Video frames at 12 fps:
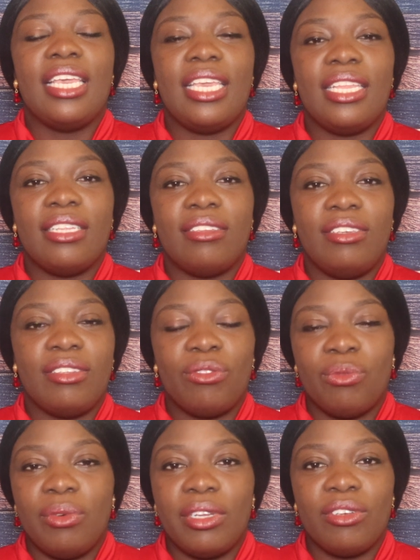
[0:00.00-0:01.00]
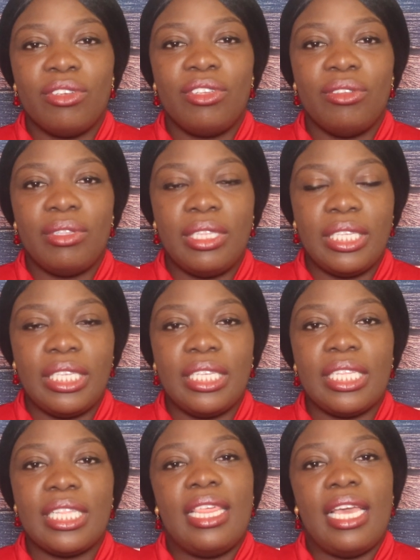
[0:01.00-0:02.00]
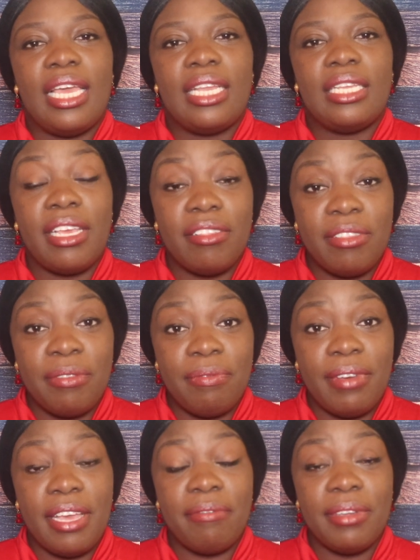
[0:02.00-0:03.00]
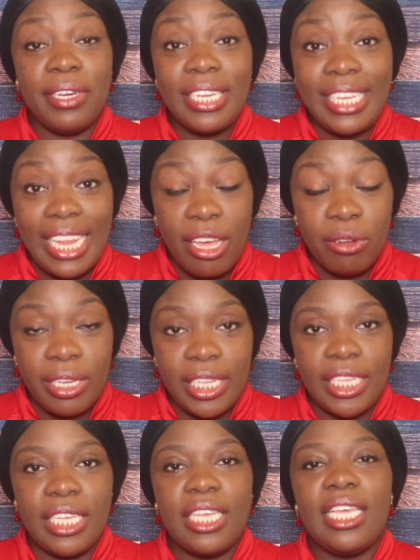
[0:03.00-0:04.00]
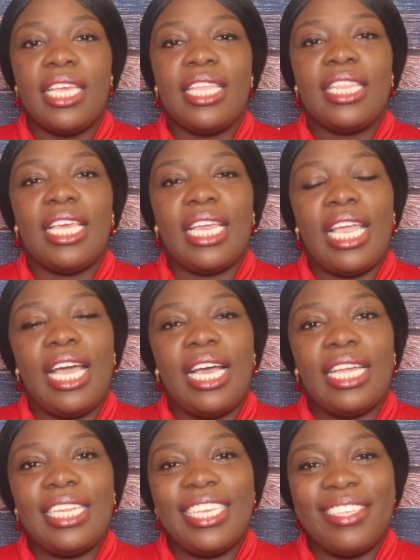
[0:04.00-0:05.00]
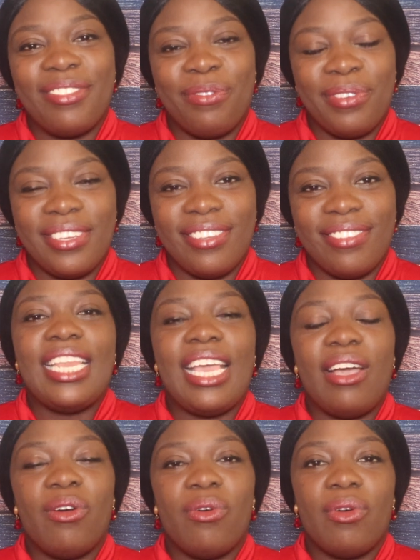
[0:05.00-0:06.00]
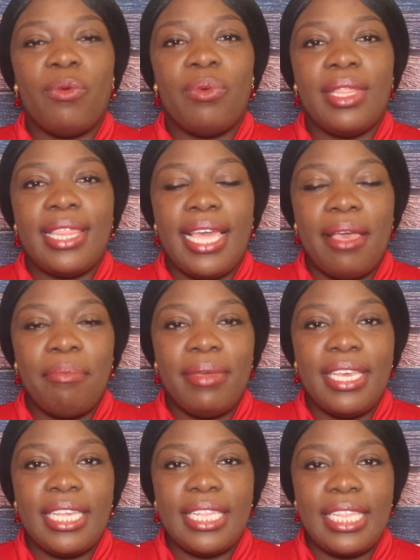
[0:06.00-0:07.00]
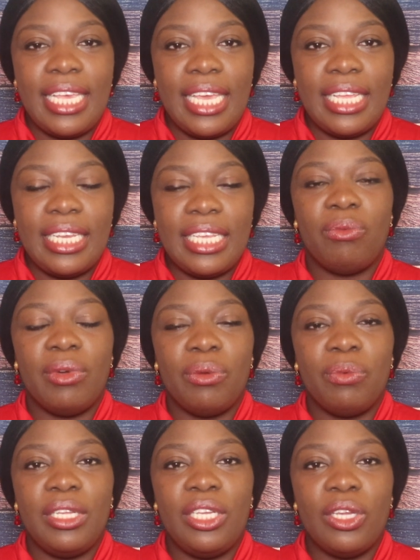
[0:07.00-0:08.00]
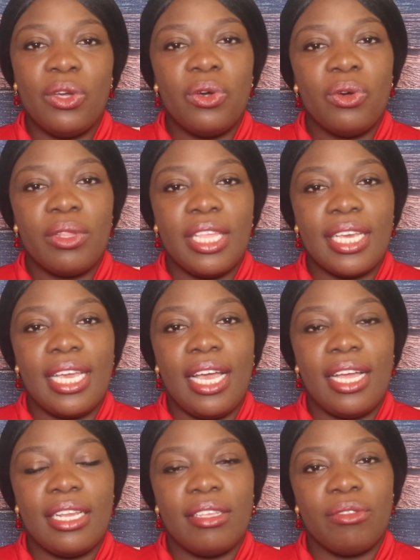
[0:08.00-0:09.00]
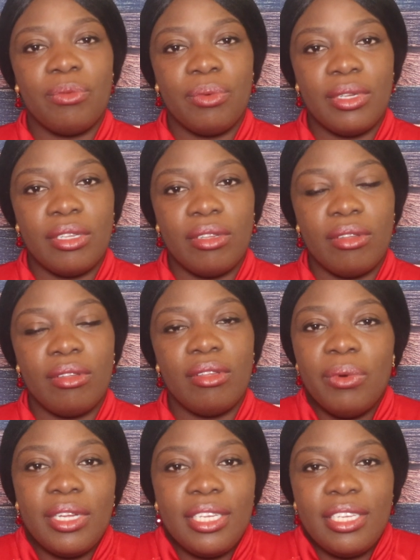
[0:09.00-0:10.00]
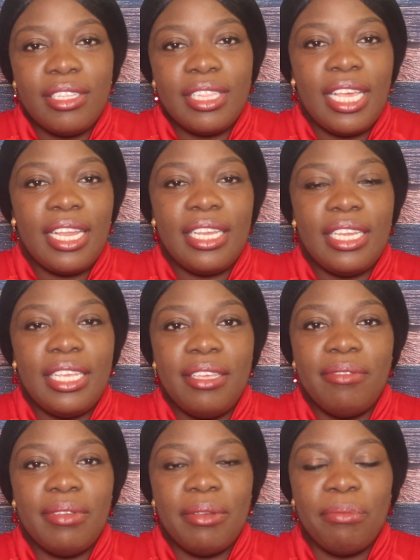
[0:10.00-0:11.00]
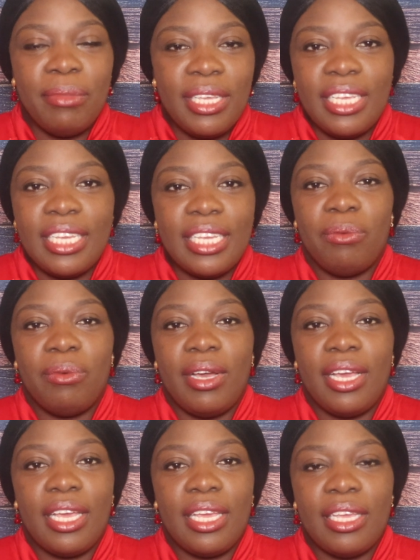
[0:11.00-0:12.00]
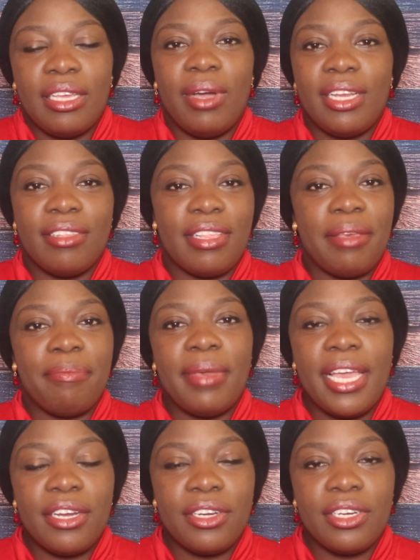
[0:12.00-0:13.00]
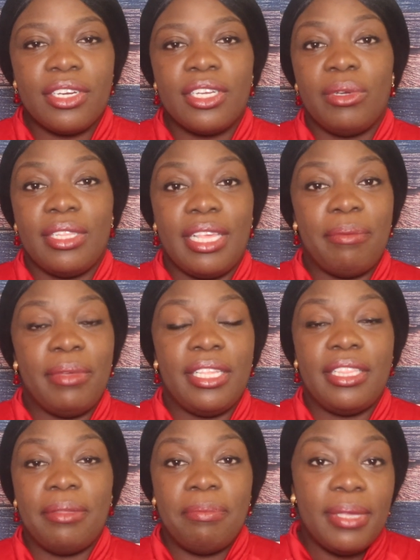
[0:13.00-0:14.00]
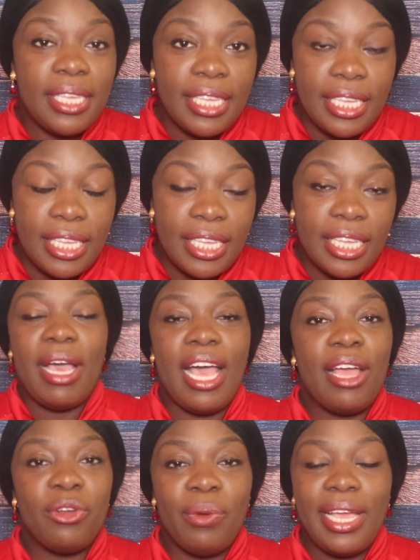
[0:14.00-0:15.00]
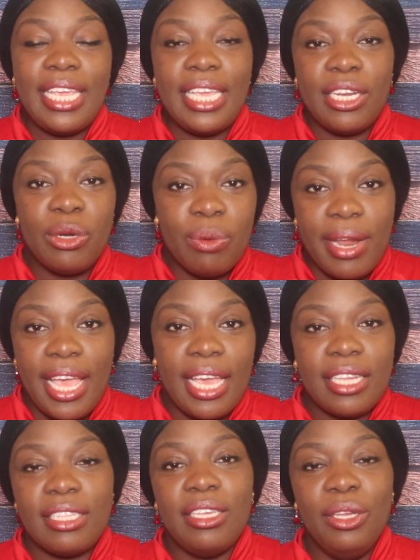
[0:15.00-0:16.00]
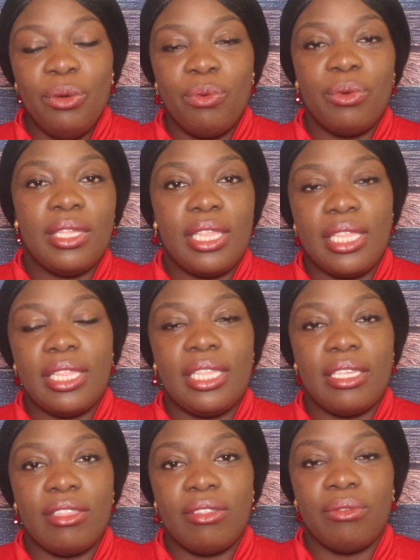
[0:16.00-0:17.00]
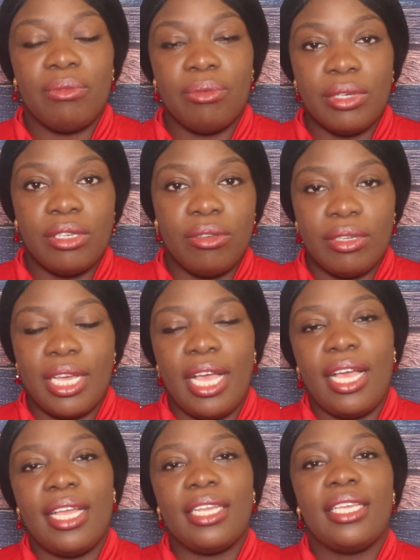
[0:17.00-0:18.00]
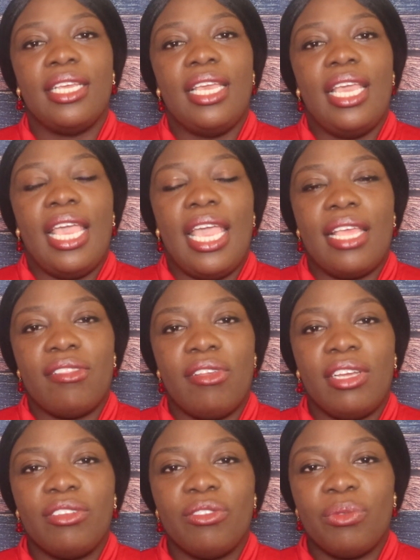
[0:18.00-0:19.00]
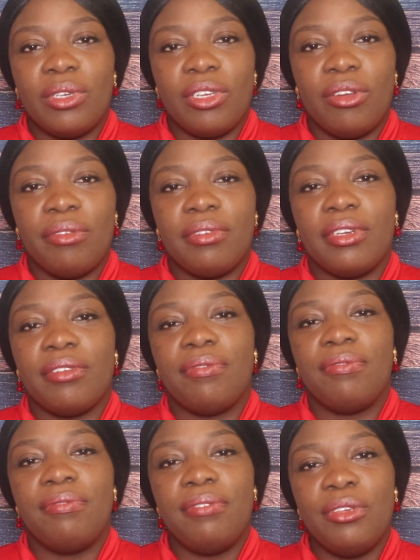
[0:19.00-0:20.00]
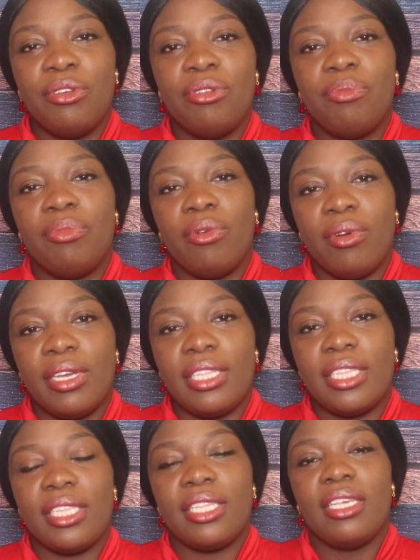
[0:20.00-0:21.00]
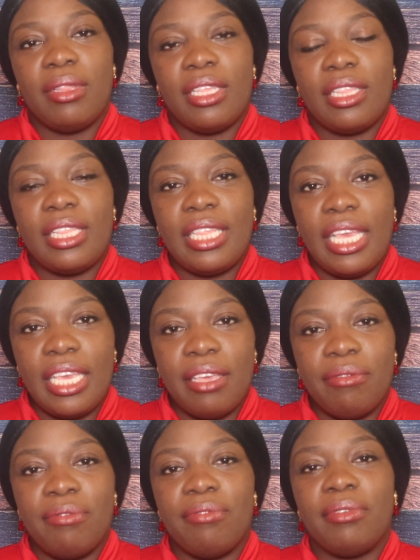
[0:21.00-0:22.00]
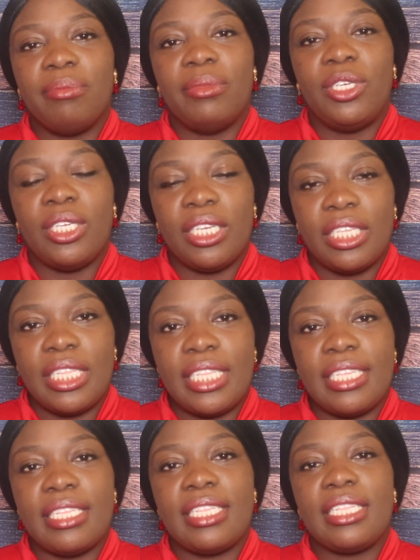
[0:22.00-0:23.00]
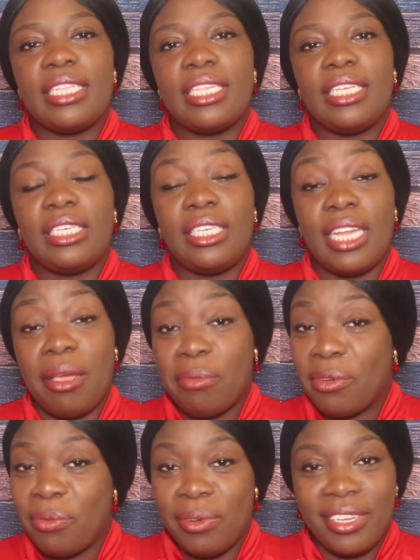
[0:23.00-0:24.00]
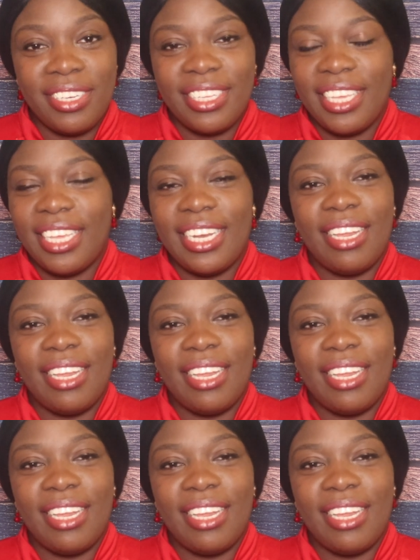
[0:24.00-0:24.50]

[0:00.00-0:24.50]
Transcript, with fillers: It is just one or two things that testify very loudly that God is real. Now, with that being said, when we know that God is real, what does that even mean? Why why does that matter? What does that mean to me? How do I interact with this real God? And so I just want to go over a few points that's taken from Genesis chapter 1 again.